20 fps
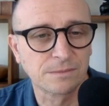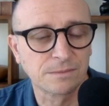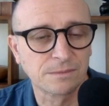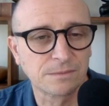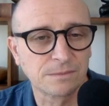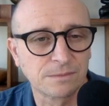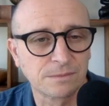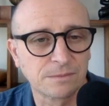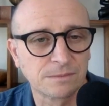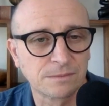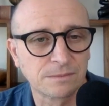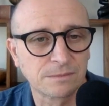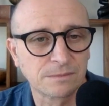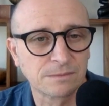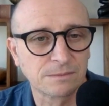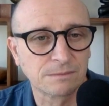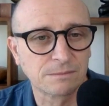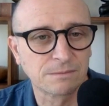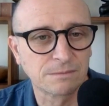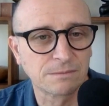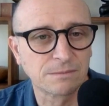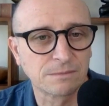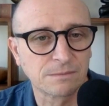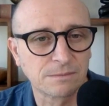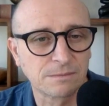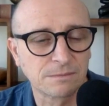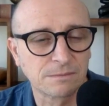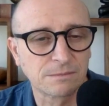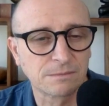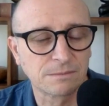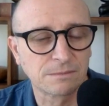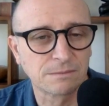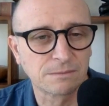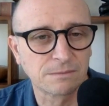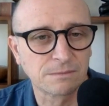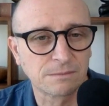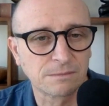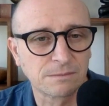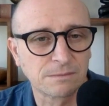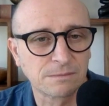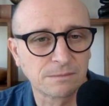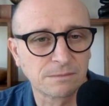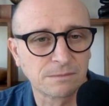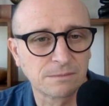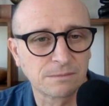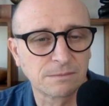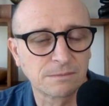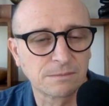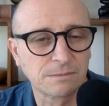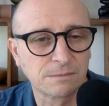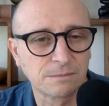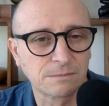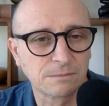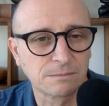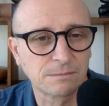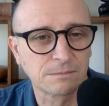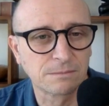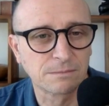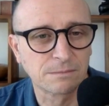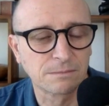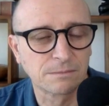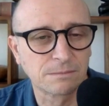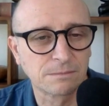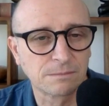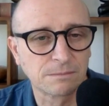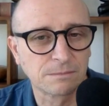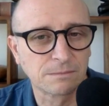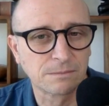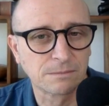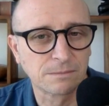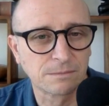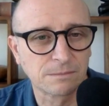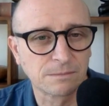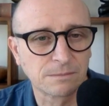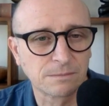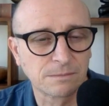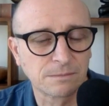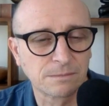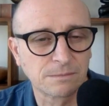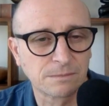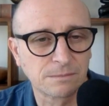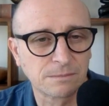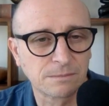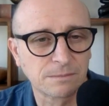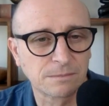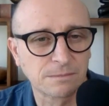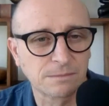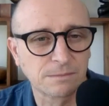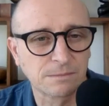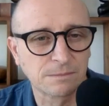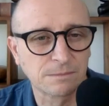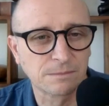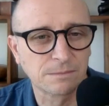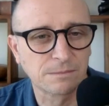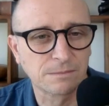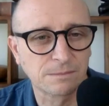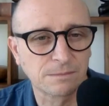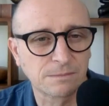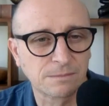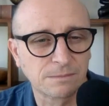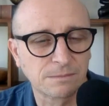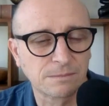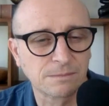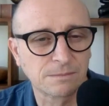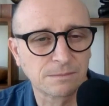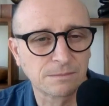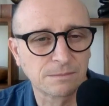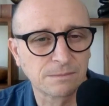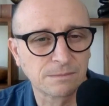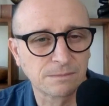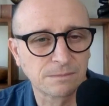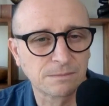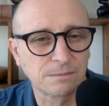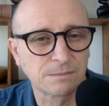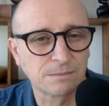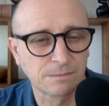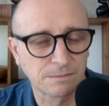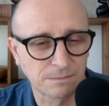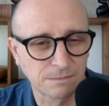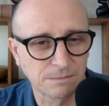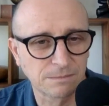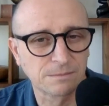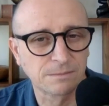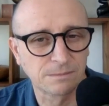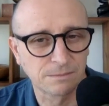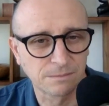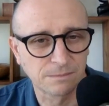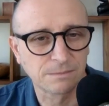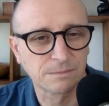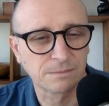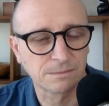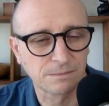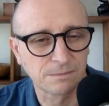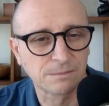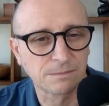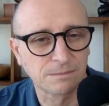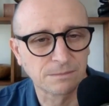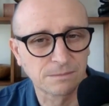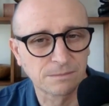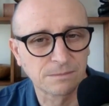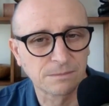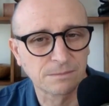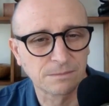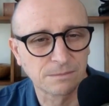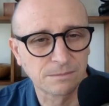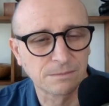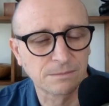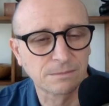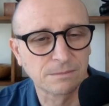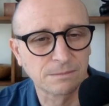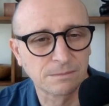(not speaking)